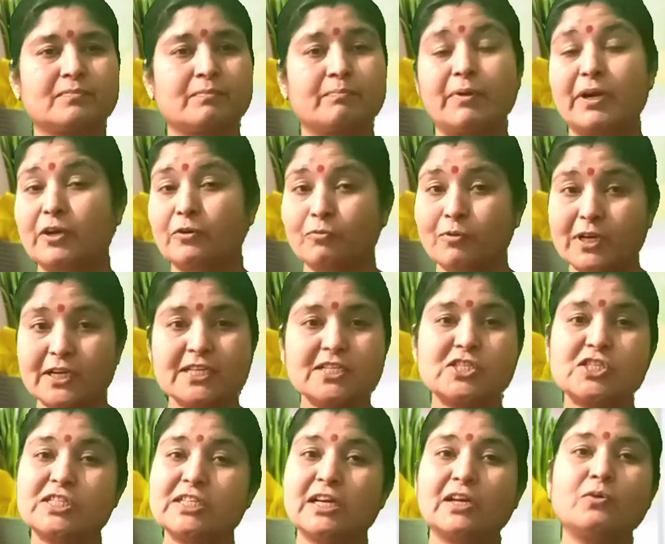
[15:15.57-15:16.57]
But what
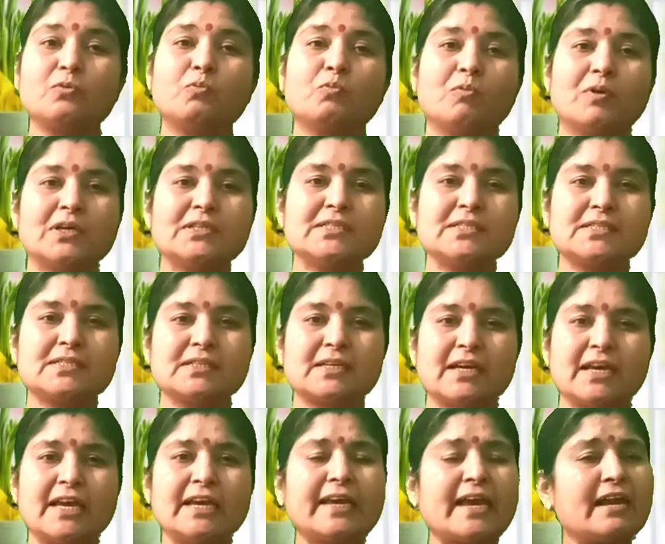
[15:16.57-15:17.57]
is done
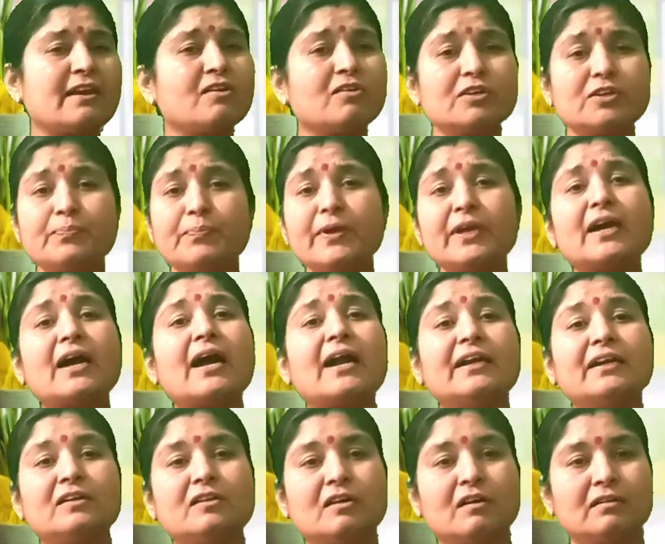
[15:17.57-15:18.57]
once cannot be
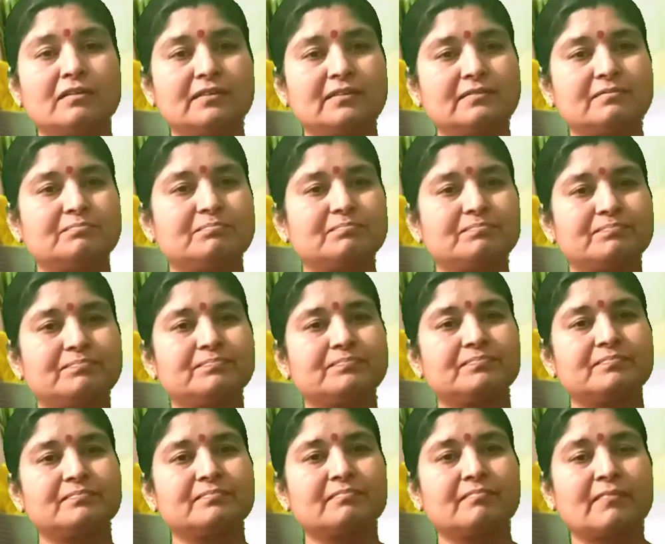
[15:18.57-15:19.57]
undone.
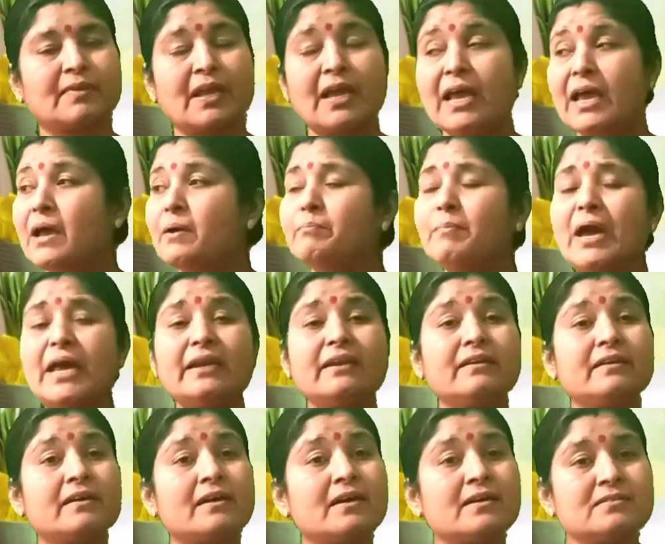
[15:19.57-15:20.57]

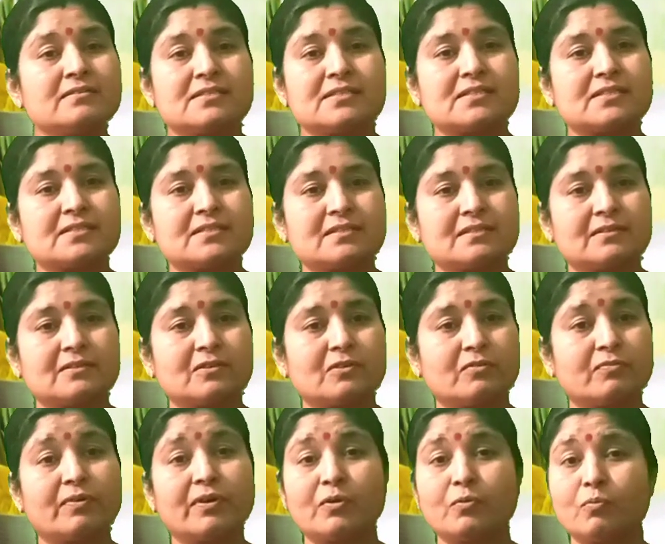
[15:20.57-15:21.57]
Man yearns
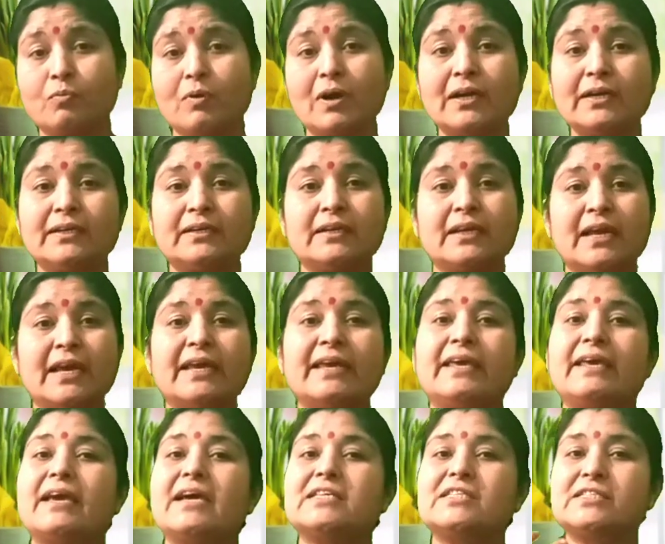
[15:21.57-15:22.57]
for what
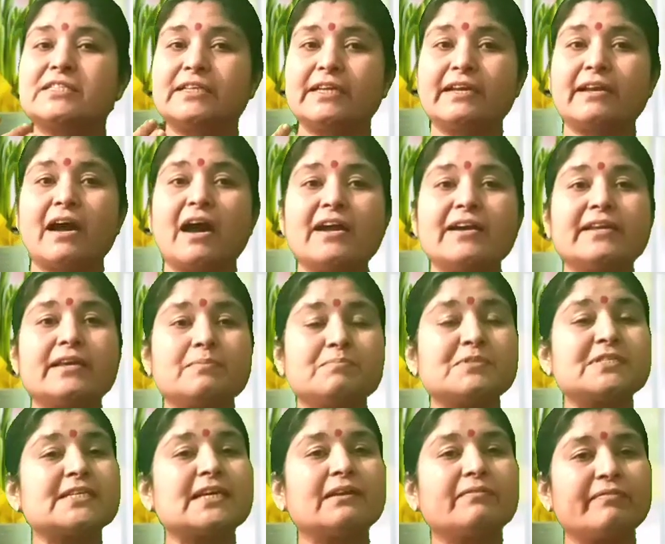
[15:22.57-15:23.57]
he has denied
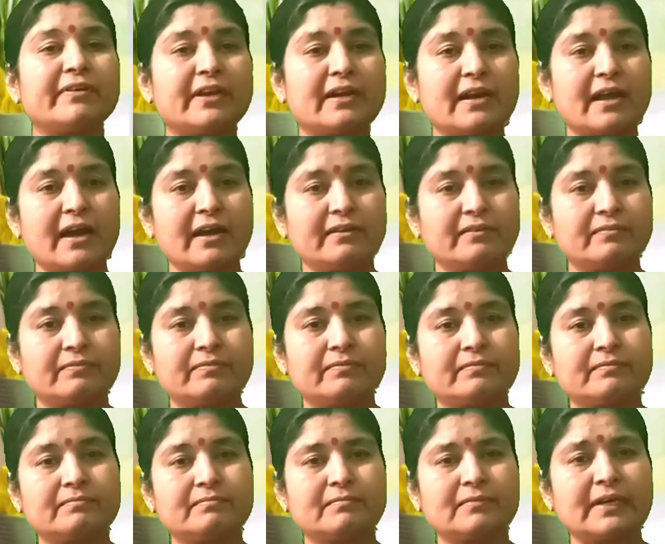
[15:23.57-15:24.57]
himself in life
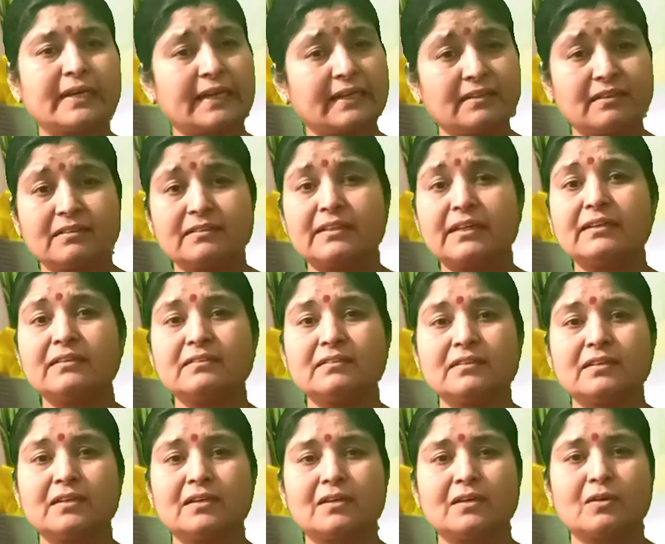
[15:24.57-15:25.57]
rather
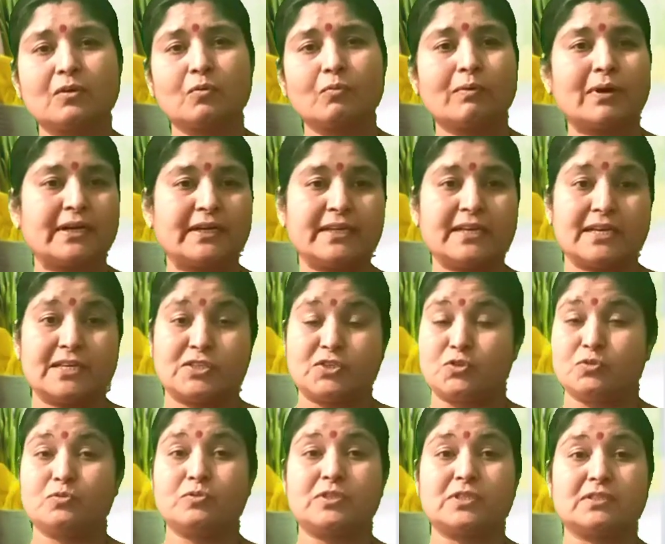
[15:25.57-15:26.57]
than what he has
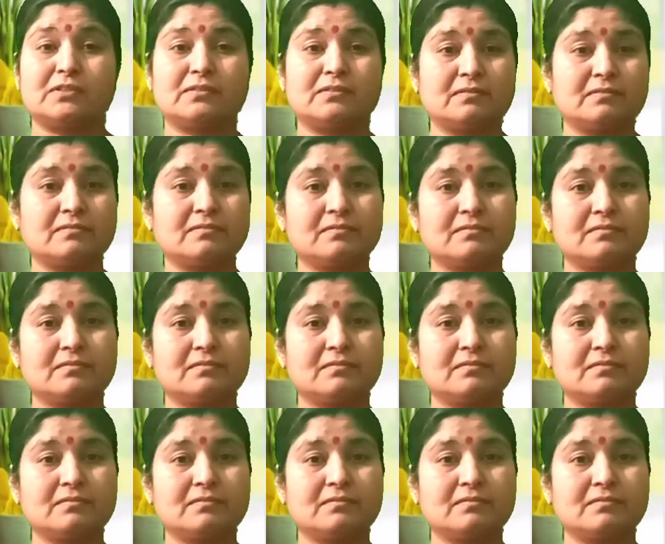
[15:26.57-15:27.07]
chosen.